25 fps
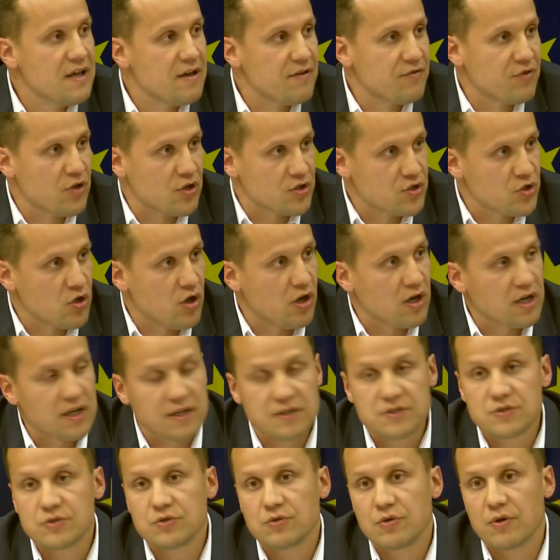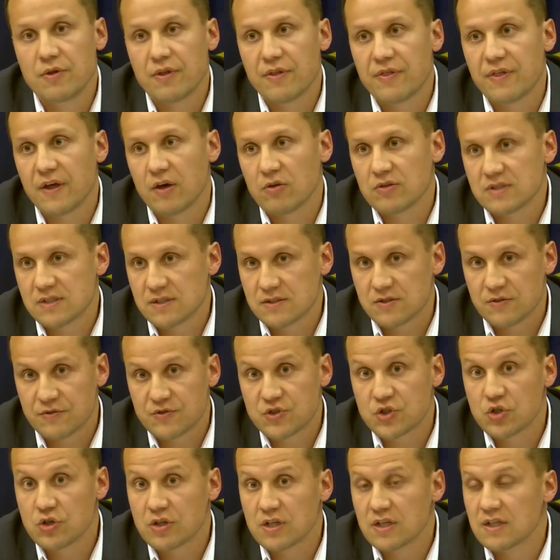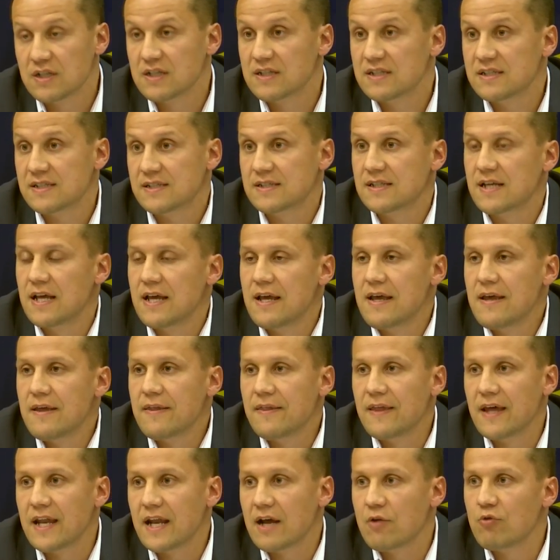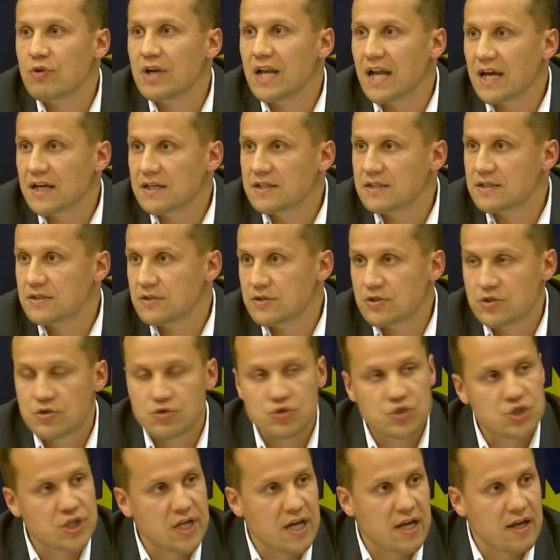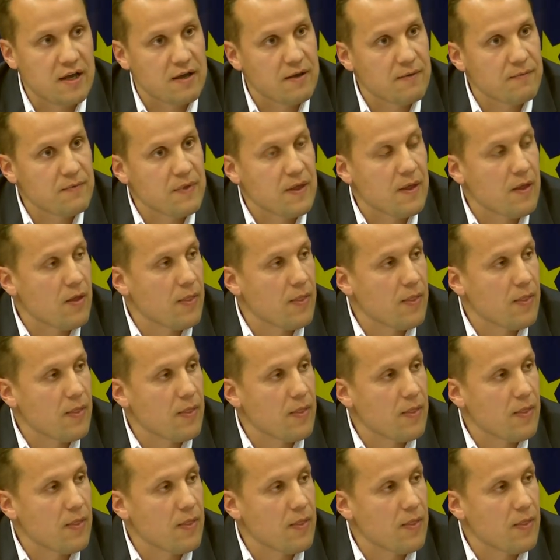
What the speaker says: if you're talking to thousands of journalists that are reluctant to share